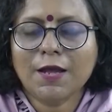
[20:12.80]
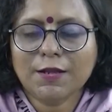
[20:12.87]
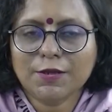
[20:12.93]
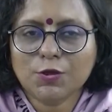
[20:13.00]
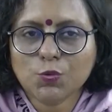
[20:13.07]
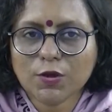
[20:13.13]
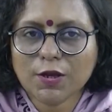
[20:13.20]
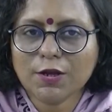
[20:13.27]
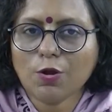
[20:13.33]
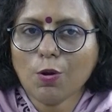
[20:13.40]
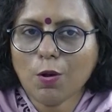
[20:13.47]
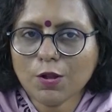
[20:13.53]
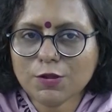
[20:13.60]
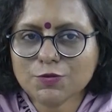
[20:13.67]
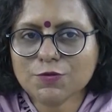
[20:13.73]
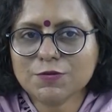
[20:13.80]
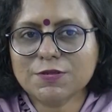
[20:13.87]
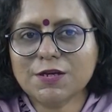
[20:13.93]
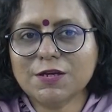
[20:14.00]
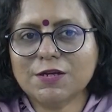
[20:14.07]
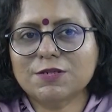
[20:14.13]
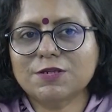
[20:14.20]
You can also
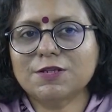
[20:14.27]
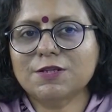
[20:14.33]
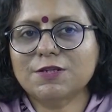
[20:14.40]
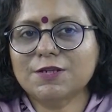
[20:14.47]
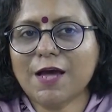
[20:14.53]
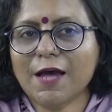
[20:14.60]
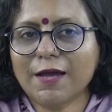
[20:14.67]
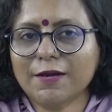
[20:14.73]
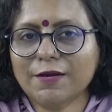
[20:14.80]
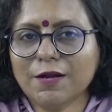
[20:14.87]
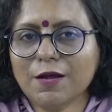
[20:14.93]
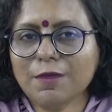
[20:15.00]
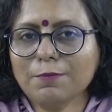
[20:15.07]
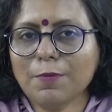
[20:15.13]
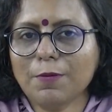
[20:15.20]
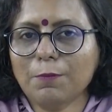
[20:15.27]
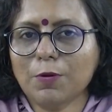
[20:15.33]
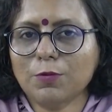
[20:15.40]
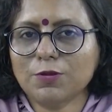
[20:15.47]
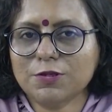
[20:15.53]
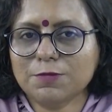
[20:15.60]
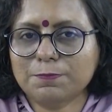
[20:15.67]
see it in the diagram
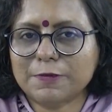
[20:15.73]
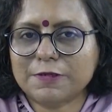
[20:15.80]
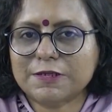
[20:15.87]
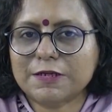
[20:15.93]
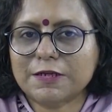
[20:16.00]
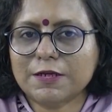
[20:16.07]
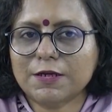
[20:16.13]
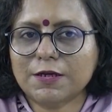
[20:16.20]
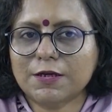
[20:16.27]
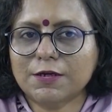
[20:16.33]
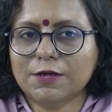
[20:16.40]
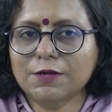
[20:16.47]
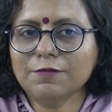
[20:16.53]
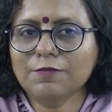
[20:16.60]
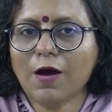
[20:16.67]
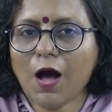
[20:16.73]
about this particular curve,